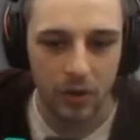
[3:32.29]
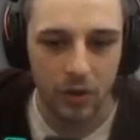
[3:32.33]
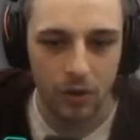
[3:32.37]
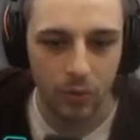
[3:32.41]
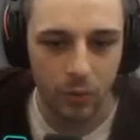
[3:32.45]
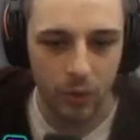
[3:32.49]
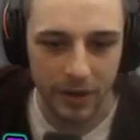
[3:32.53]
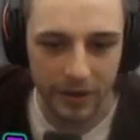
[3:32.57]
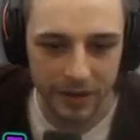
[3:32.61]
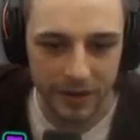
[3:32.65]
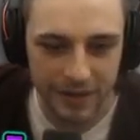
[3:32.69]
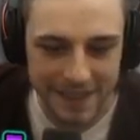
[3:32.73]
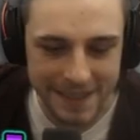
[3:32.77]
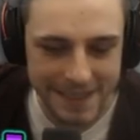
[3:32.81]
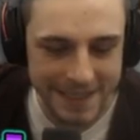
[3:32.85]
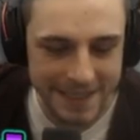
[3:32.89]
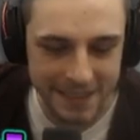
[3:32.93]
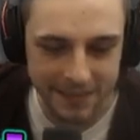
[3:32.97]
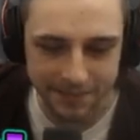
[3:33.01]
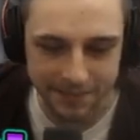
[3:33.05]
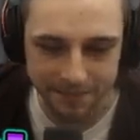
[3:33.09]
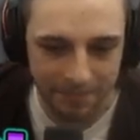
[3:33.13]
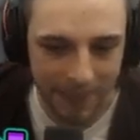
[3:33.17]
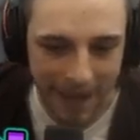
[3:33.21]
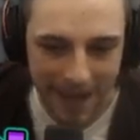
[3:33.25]
What are
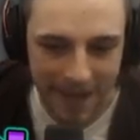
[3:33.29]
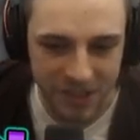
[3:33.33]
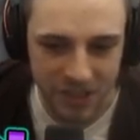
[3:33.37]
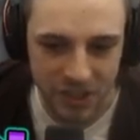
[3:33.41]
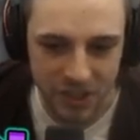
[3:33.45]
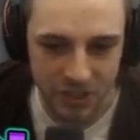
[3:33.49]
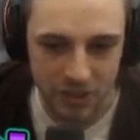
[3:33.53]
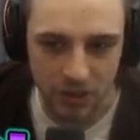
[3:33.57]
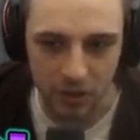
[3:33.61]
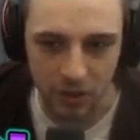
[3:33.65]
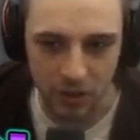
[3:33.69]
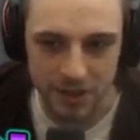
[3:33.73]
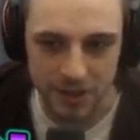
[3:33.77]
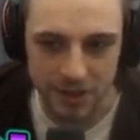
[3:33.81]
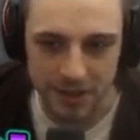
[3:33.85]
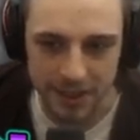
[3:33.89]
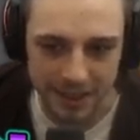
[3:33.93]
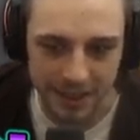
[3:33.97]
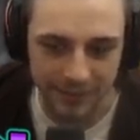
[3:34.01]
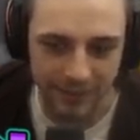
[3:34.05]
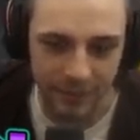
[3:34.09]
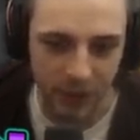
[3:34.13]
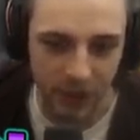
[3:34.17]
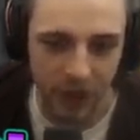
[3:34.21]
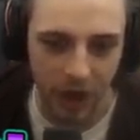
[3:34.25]
these magical
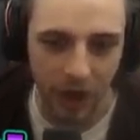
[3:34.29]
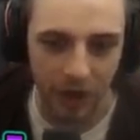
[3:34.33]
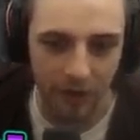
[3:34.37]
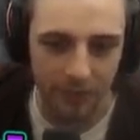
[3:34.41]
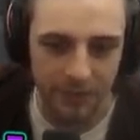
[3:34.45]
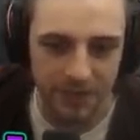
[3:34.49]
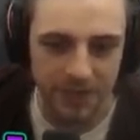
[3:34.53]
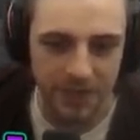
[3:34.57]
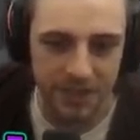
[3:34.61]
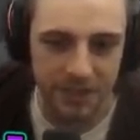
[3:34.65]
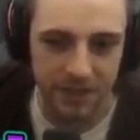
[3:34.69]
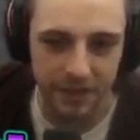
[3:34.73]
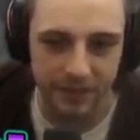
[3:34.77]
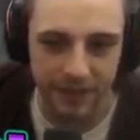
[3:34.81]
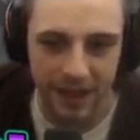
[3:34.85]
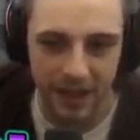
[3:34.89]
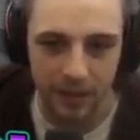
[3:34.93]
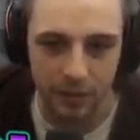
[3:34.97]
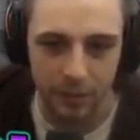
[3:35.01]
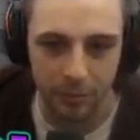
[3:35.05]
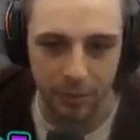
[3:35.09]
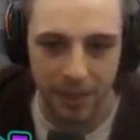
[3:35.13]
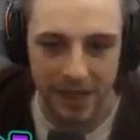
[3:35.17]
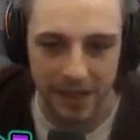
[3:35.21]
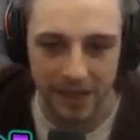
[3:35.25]
six-foot arms you're
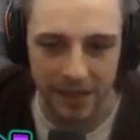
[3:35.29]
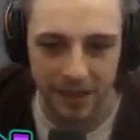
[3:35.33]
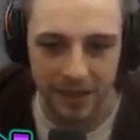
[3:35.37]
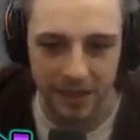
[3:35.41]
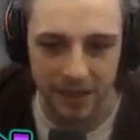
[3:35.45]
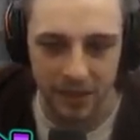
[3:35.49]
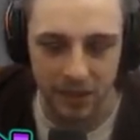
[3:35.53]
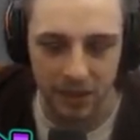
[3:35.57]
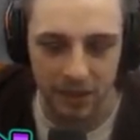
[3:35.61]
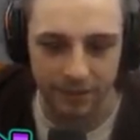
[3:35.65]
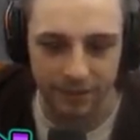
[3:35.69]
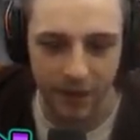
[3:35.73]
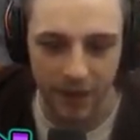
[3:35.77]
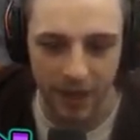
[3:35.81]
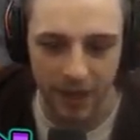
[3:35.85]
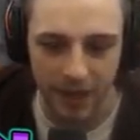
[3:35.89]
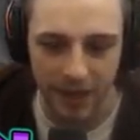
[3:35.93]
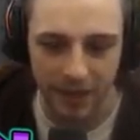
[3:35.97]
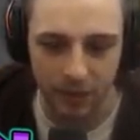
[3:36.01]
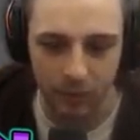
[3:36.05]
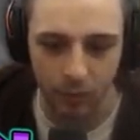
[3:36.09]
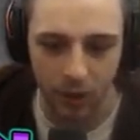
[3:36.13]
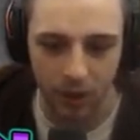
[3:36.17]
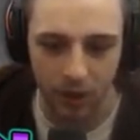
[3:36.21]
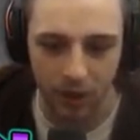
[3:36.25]
developing? You're a
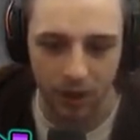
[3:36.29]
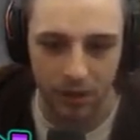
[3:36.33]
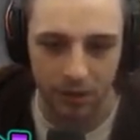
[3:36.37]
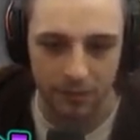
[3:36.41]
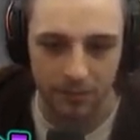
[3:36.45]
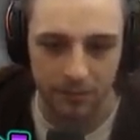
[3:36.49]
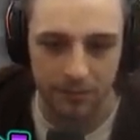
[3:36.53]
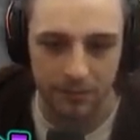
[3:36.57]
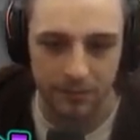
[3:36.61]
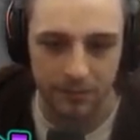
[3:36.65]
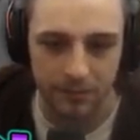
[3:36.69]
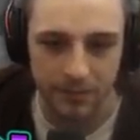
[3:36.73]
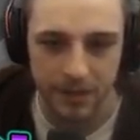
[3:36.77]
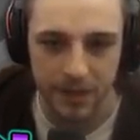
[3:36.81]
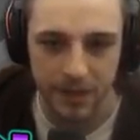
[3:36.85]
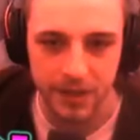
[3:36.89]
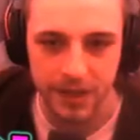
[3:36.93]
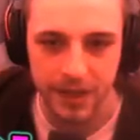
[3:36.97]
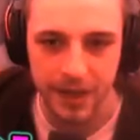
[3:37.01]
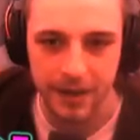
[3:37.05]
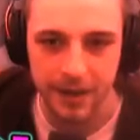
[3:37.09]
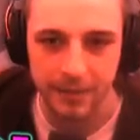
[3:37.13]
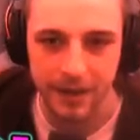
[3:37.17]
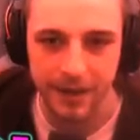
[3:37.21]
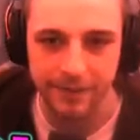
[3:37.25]
fucking worm. Get
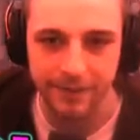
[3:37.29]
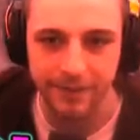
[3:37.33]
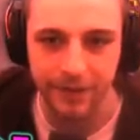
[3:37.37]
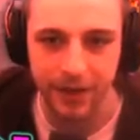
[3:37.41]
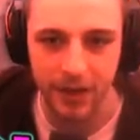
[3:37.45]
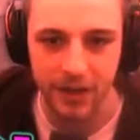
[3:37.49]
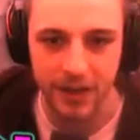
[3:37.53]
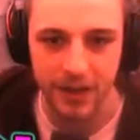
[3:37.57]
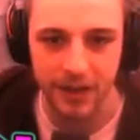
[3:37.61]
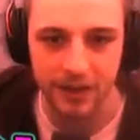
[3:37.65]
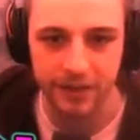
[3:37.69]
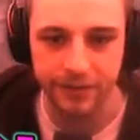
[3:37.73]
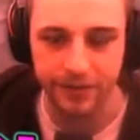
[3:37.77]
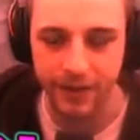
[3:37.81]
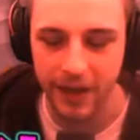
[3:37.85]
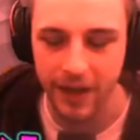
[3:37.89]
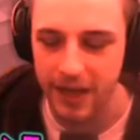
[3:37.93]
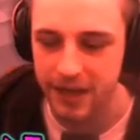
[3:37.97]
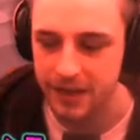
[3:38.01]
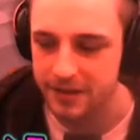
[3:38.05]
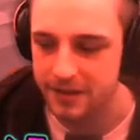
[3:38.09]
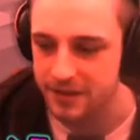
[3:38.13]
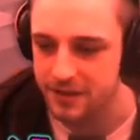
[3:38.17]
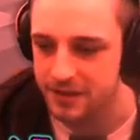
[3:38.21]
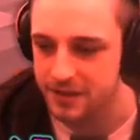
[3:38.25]
out of my fucking
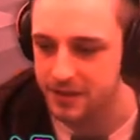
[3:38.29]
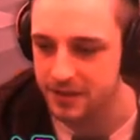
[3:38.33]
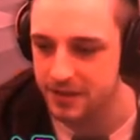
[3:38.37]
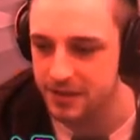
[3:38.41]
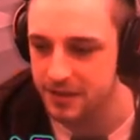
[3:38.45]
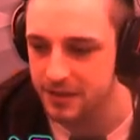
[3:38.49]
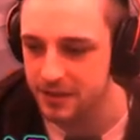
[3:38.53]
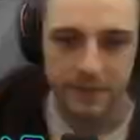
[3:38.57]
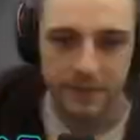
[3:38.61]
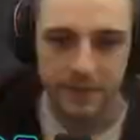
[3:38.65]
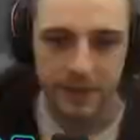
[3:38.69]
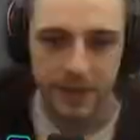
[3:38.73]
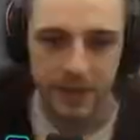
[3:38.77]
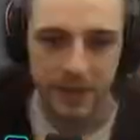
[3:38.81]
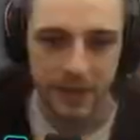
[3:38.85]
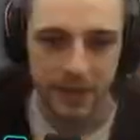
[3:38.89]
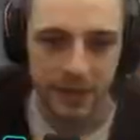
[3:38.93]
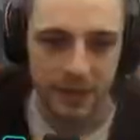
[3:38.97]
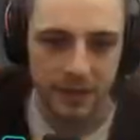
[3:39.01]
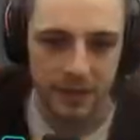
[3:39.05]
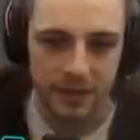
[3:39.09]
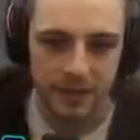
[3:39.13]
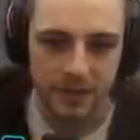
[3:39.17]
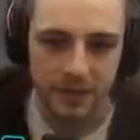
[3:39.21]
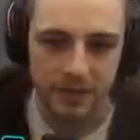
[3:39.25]
face.
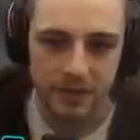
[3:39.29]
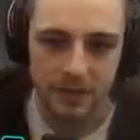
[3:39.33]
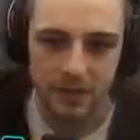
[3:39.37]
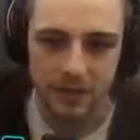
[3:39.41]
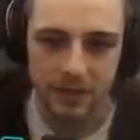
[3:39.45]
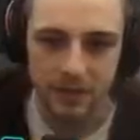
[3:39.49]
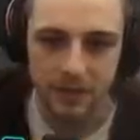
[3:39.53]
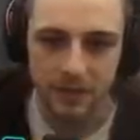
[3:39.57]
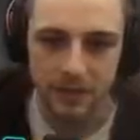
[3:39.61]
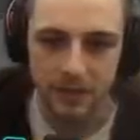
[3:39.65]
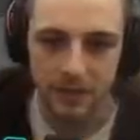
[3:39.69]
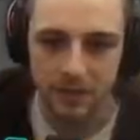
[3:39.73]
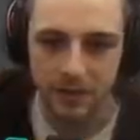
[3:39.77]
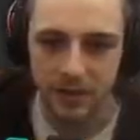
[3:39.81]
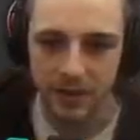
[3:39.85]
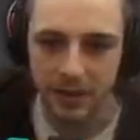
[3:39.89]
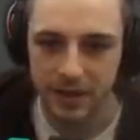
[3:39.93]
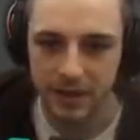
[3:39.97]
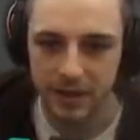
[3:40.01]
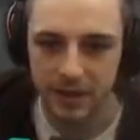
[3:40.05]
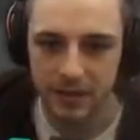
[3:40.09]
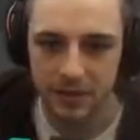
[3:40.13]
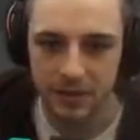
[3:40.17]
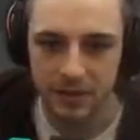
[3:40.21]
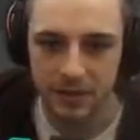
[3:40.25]
Fucking so
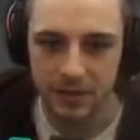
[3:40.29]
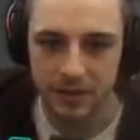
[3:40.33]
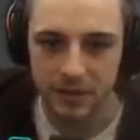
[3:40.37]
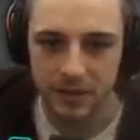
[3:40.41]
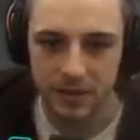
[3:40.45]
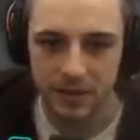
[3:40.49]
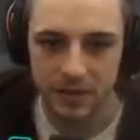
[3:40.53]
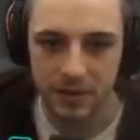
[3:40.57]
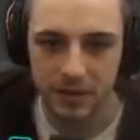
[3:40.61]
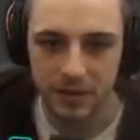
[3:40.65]
annoying, dude.